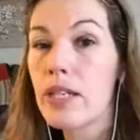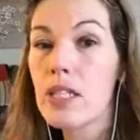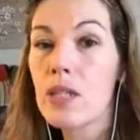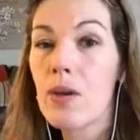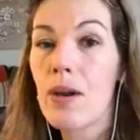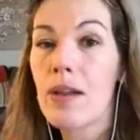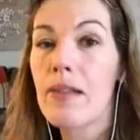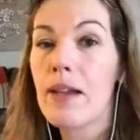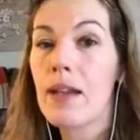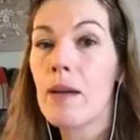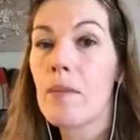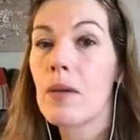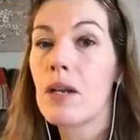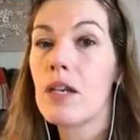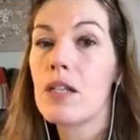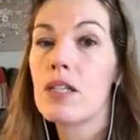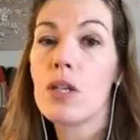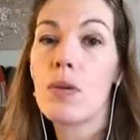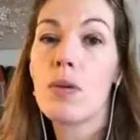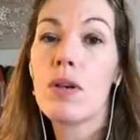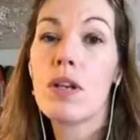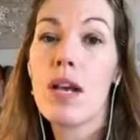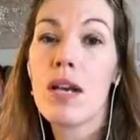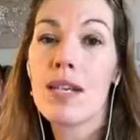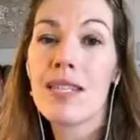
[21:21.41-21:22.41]
So I think I'm going
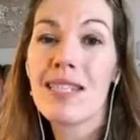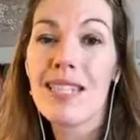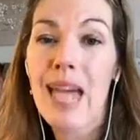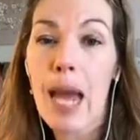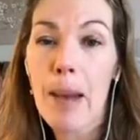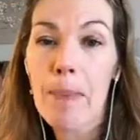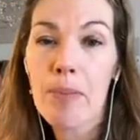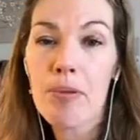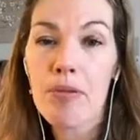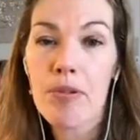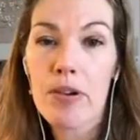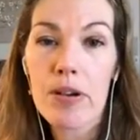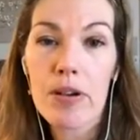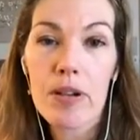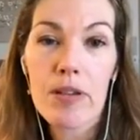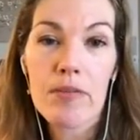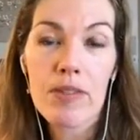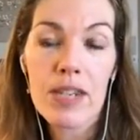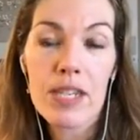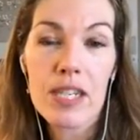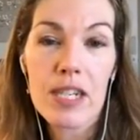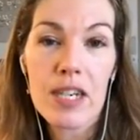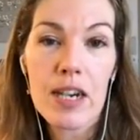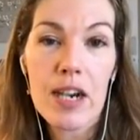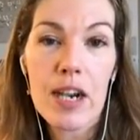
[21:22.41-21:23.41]
to do a separate
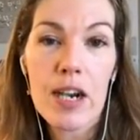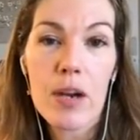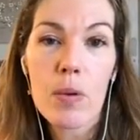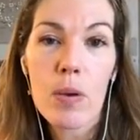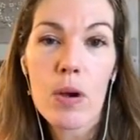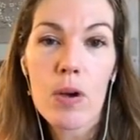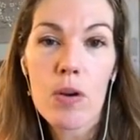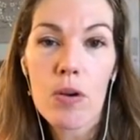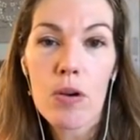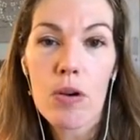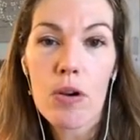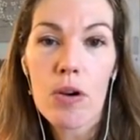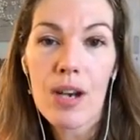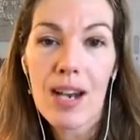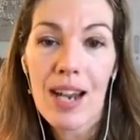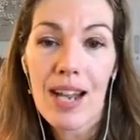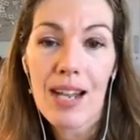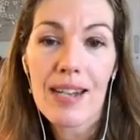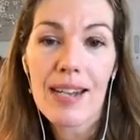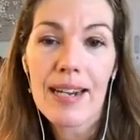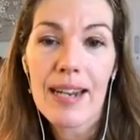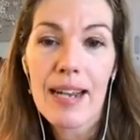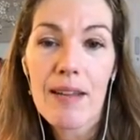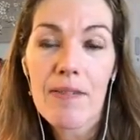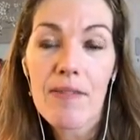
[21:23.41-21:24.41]
video or
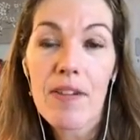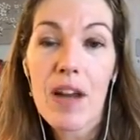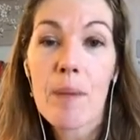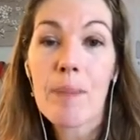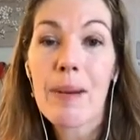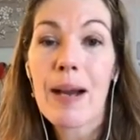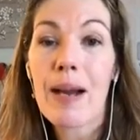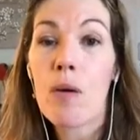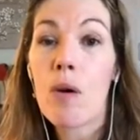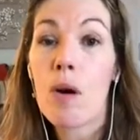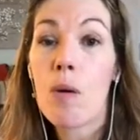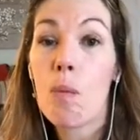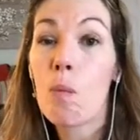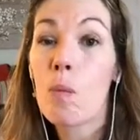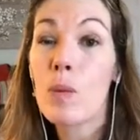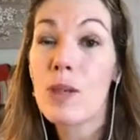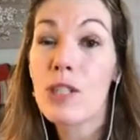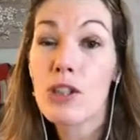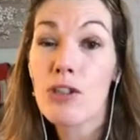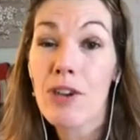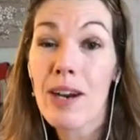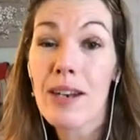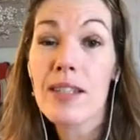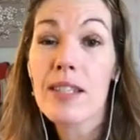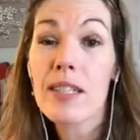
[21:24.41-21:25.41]
live about onward
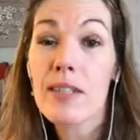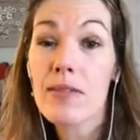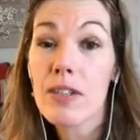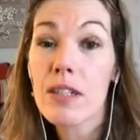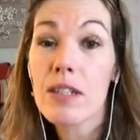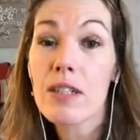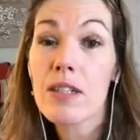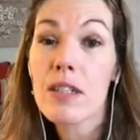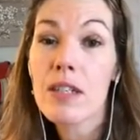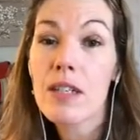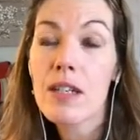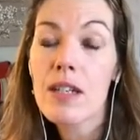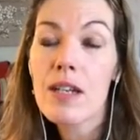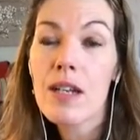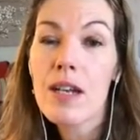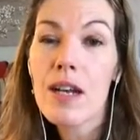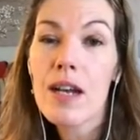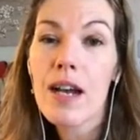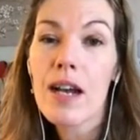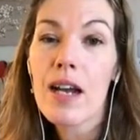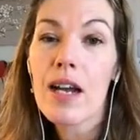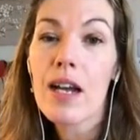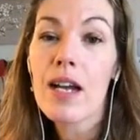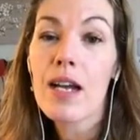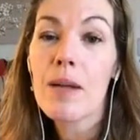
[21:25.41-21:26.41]
transfer.
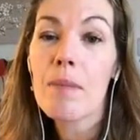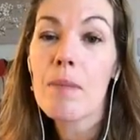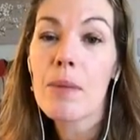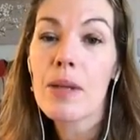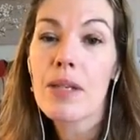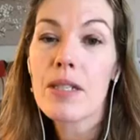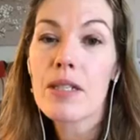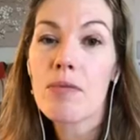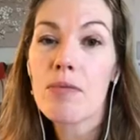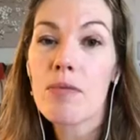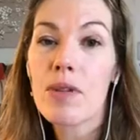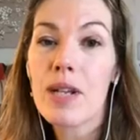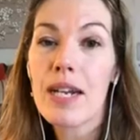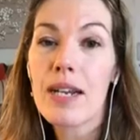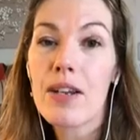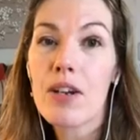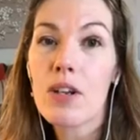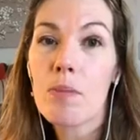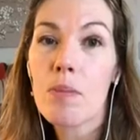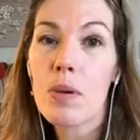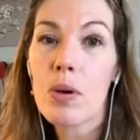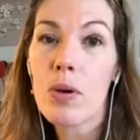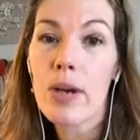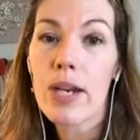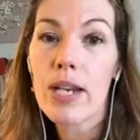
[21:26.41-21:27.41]
But it's a really good
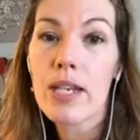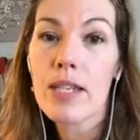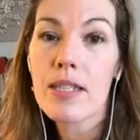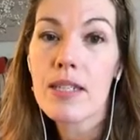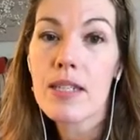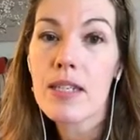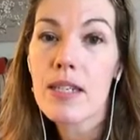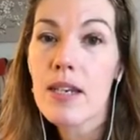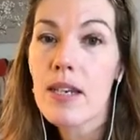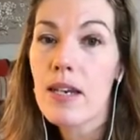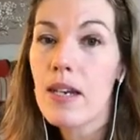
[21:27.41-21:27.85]
point.